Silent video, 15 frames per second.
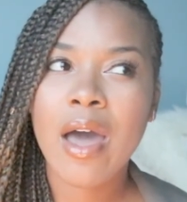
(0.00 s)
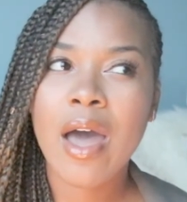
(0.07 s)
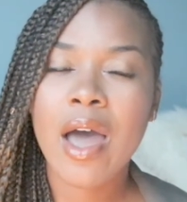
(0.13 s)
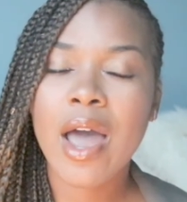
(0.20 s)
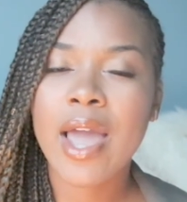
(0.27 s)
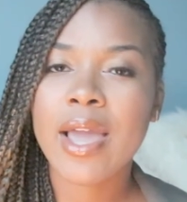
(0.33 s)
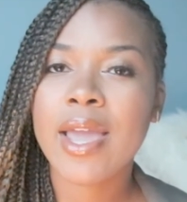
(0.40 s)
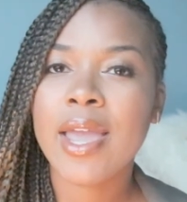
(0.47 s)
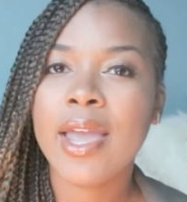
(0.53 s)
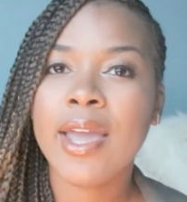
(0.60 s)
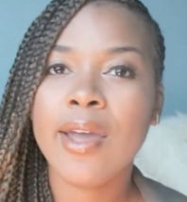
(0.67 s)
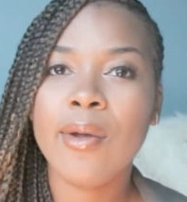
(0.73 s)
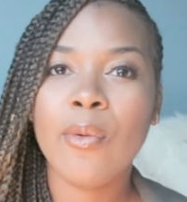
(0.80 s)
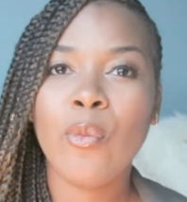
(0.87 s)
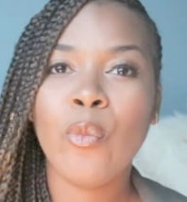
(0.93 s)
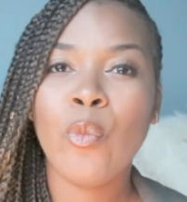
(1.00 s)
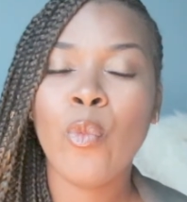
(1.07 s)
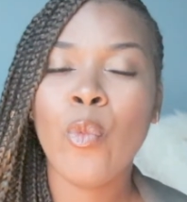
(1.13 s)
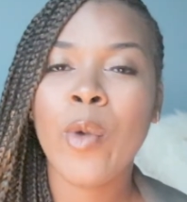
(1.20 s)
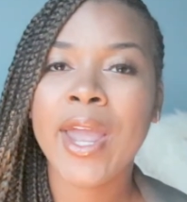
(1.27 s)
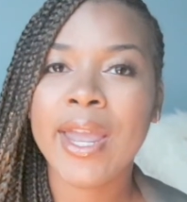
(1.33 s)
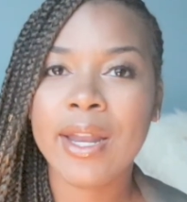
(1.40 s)
I can't
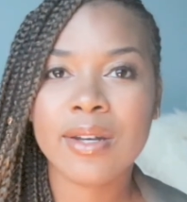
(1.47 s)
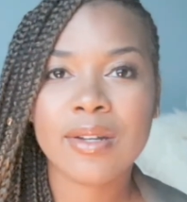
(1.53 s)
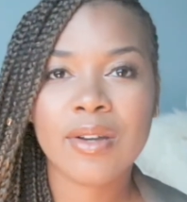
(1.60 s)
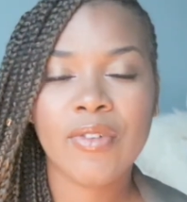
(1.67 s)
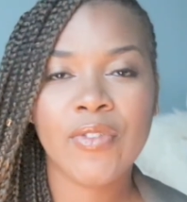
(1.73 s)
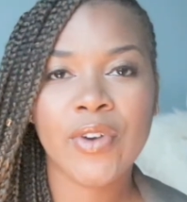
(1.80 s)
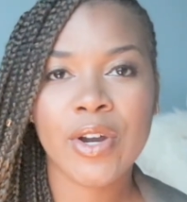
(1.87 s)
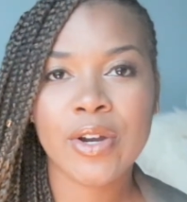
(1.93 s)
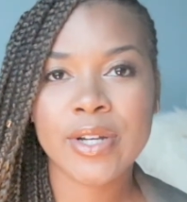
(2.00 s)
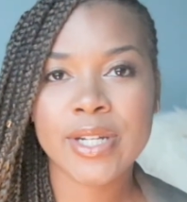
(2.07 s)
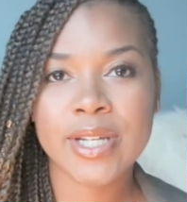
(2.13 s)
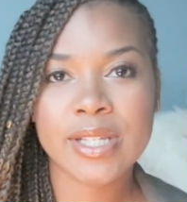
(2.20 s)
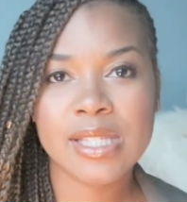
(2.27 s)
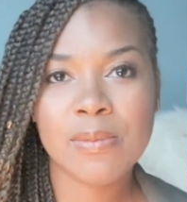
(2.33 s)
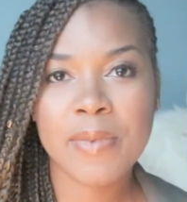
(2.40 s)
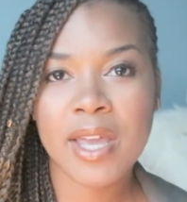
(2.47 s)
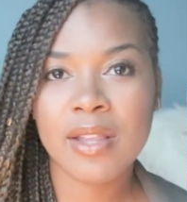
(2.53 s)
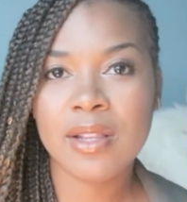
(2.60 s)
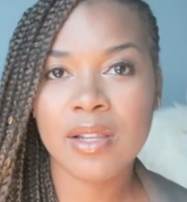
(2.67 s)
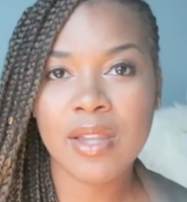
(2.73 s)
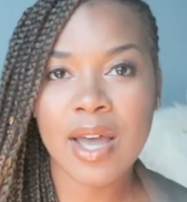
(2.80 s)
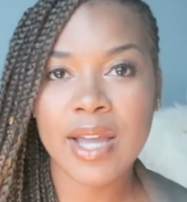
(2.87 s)
wait for her to expand
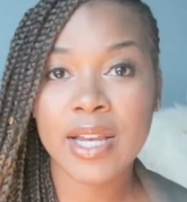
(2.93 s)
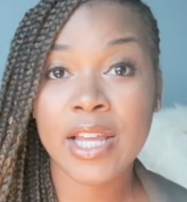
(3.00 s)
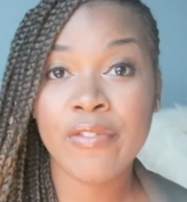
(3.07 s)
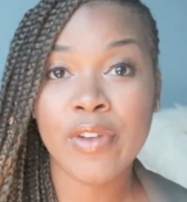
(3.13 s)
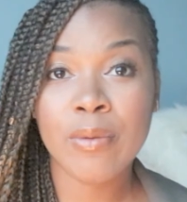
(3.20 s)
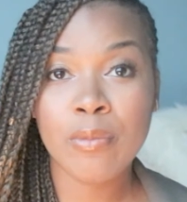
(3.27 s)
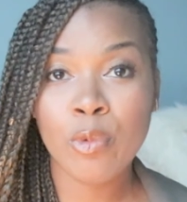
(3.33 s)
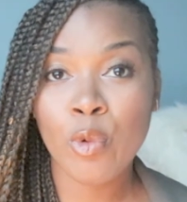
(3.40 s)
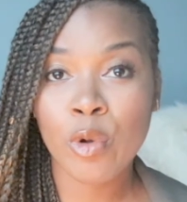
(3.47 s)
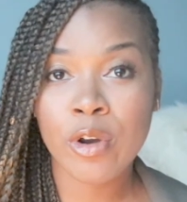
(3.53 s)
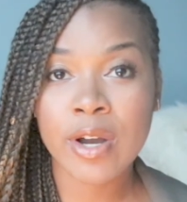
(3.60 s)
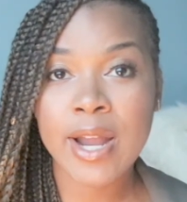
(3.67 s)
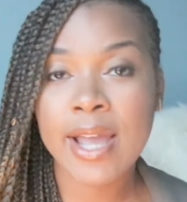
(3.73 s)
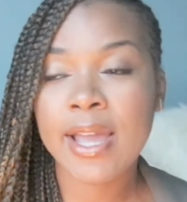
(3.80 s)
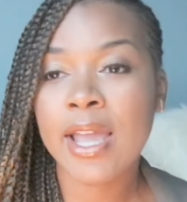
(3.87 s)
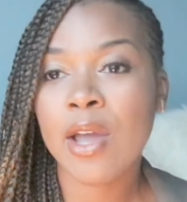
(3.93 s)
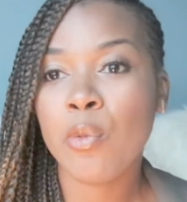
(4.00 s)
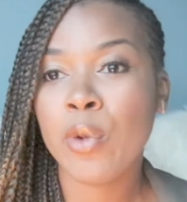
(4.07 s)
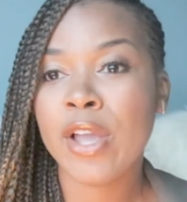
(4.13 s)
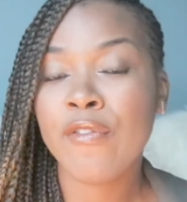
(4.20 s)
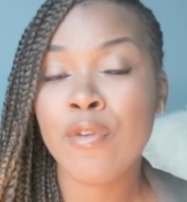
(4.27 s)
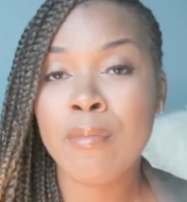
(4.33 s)
the line even more, and I can't
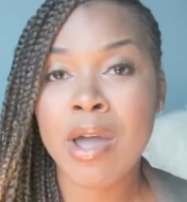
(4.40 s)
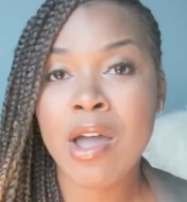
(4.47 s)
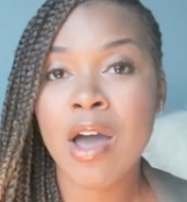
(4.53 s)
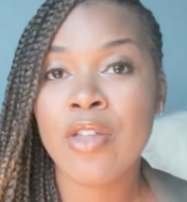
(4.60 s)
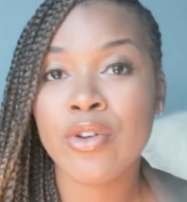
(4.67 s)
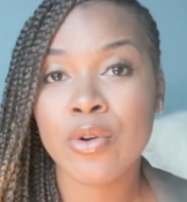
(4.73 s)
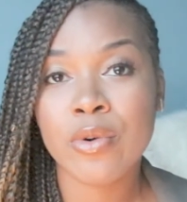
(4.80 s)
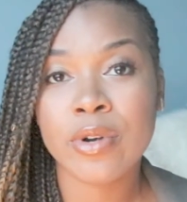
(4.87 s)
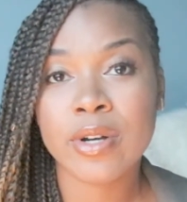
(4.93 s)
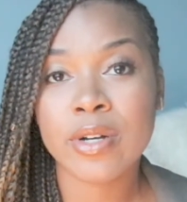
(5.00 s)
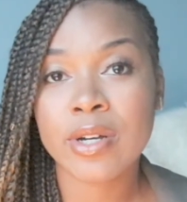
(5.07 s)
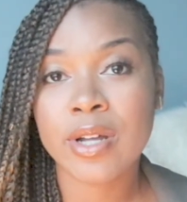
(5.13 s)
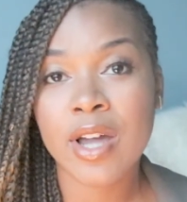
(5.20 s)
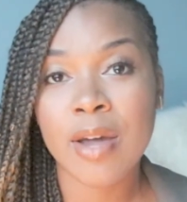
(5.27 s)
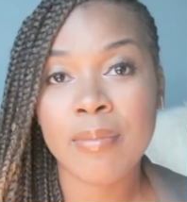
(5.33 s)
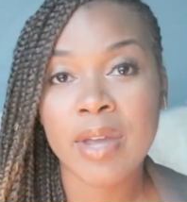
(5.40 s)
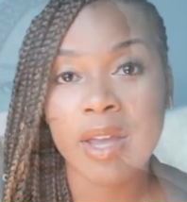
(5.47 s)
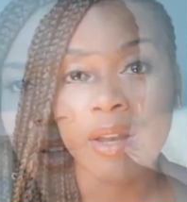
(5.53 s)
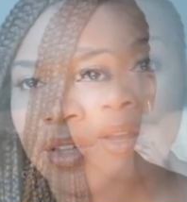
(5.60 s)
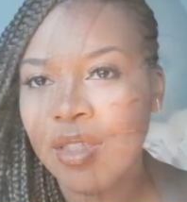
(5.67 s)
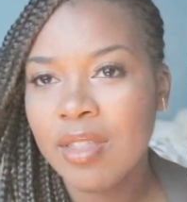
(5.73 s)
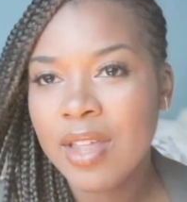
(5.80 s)
wait for my other order to come
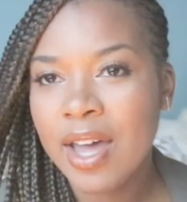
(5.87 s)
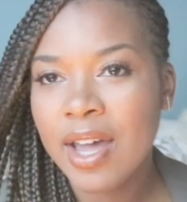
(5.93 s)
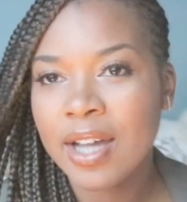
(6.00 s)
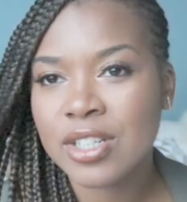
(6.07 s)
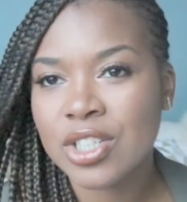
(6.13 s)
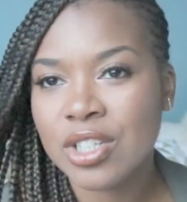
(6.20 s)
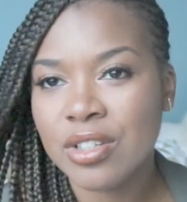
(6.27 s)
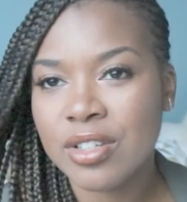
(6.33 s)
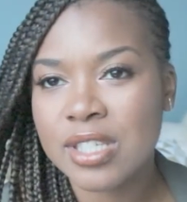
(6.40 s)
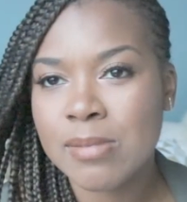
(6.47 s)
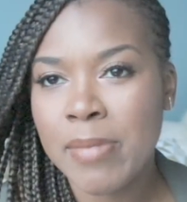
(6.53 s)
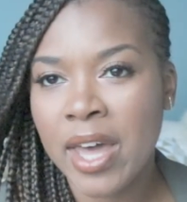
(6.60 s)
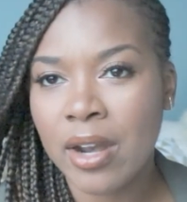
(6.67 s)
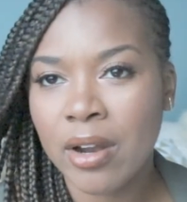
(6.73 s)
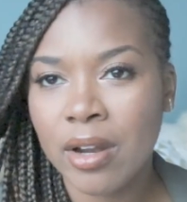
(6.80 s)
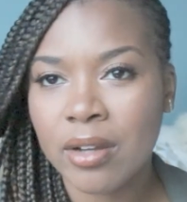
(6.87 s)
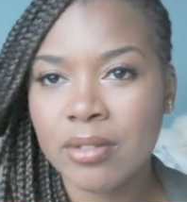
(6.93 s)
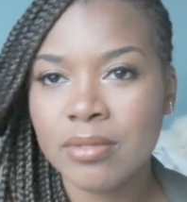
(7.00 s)
in. That actually looks better.